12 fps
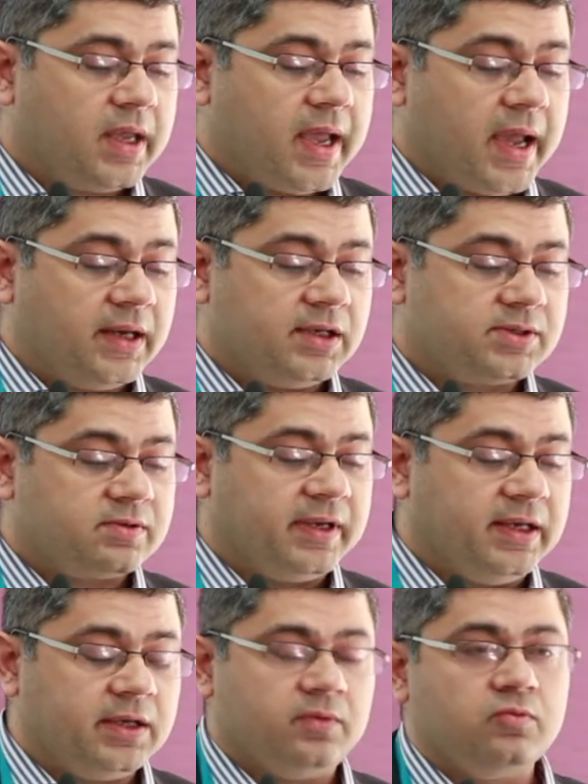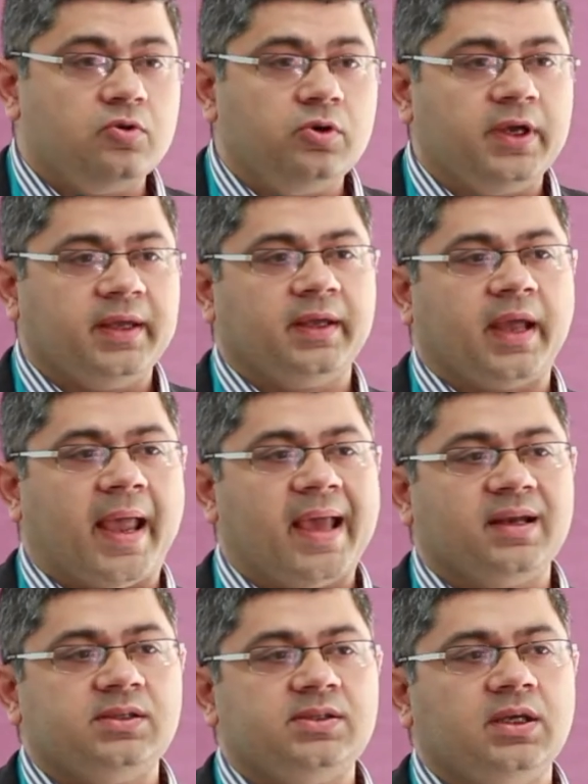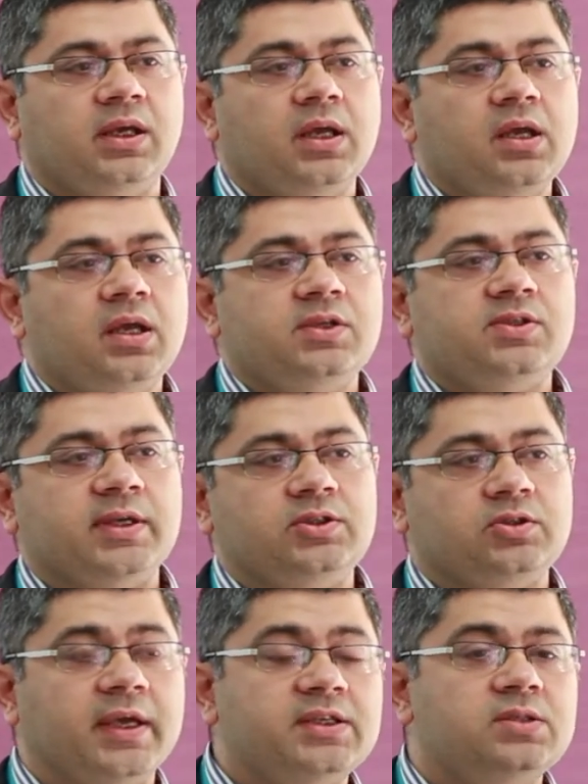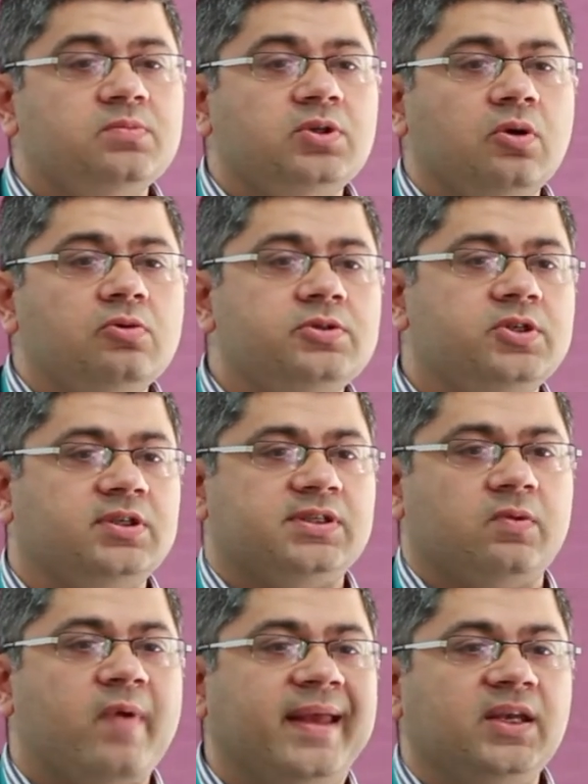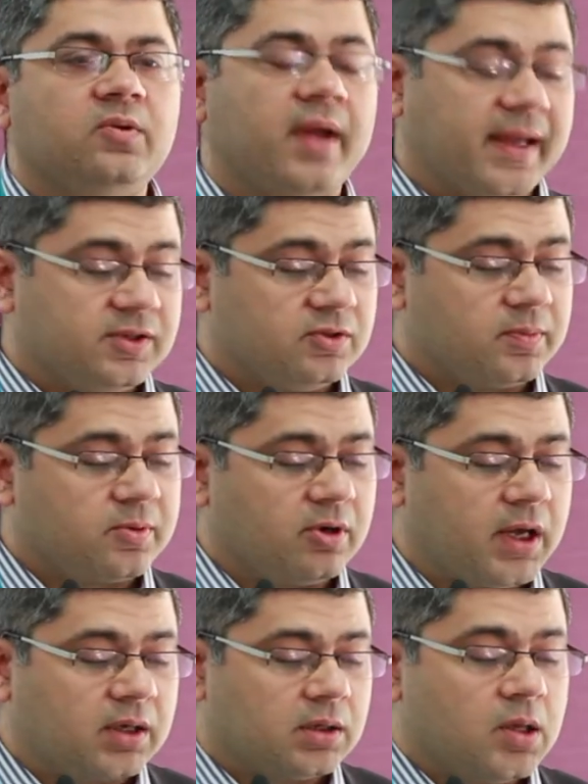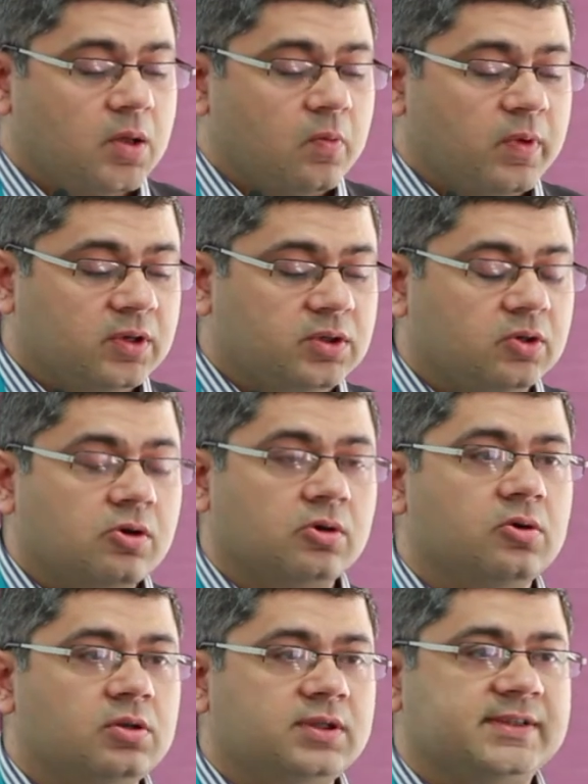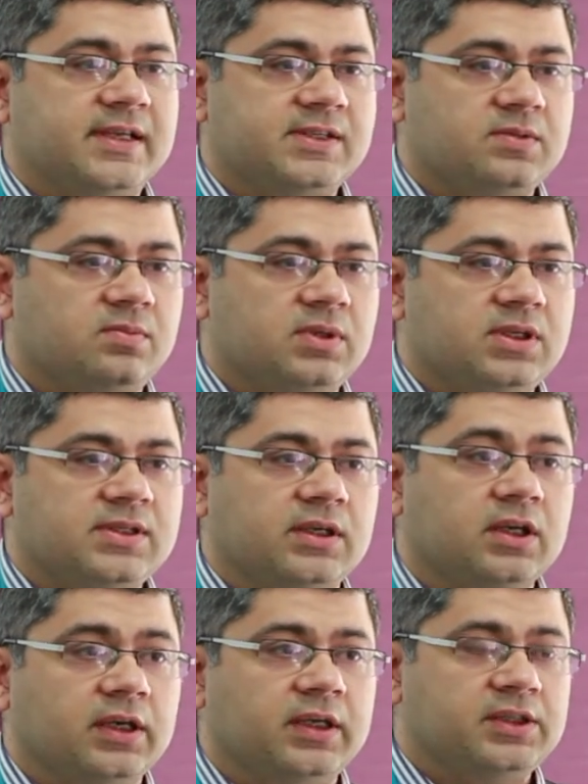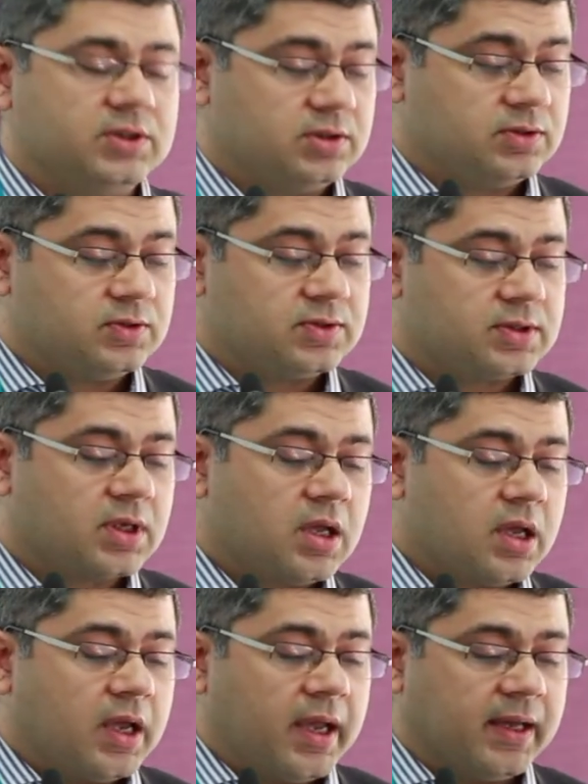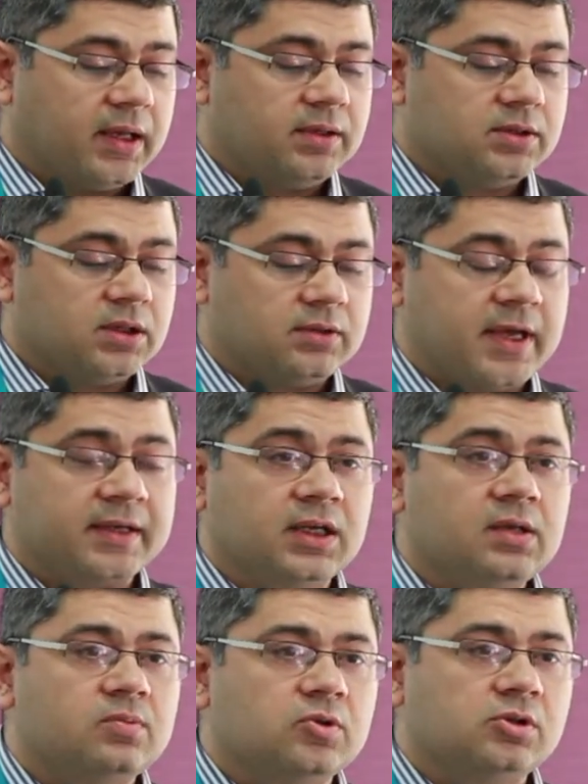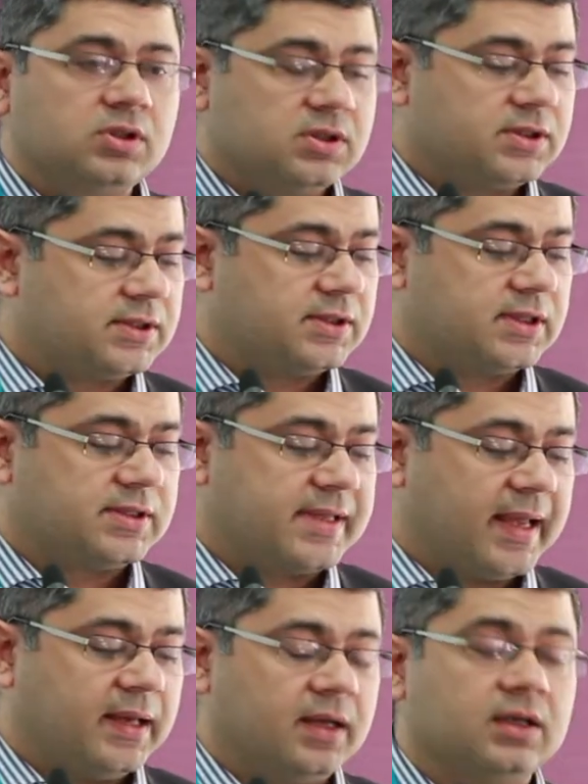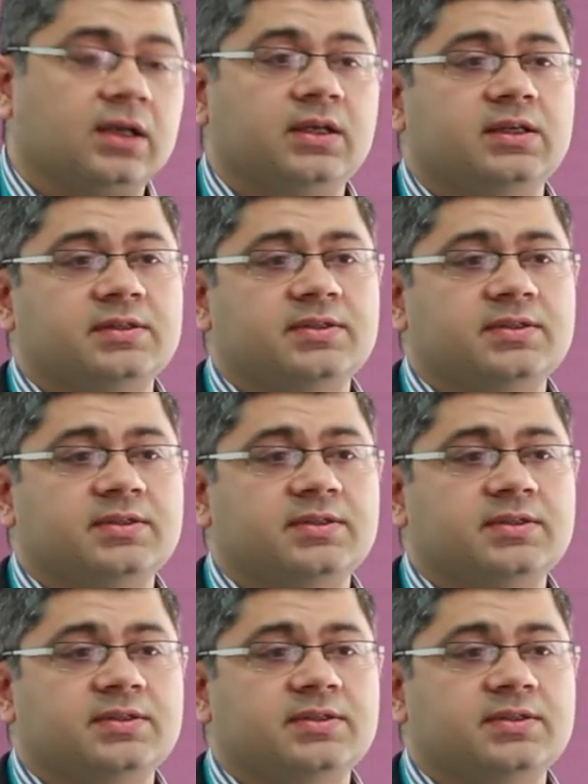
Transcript: And it's really rewarding, and it's education, but also it's a value add to the product when you got all these SMEs and clinicians and technical modelers, as I said, and clinical